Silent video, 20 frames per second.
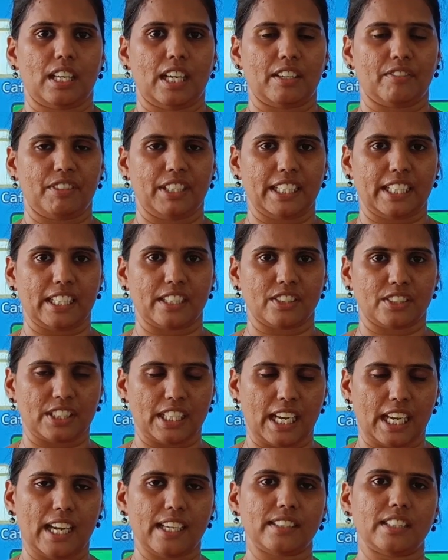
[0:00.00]
and we can
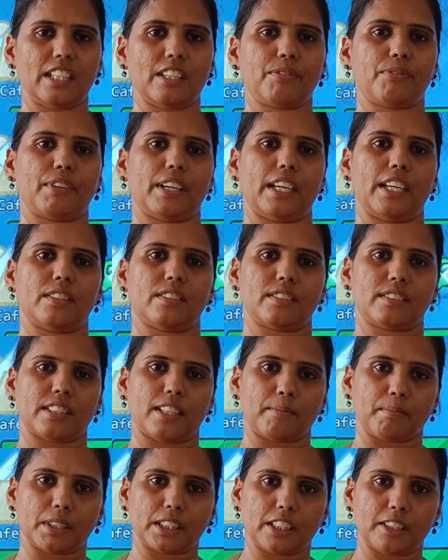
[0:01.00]
share that file to
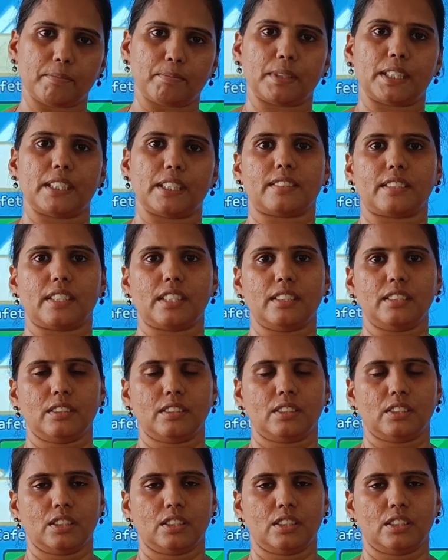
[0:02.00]
some other person,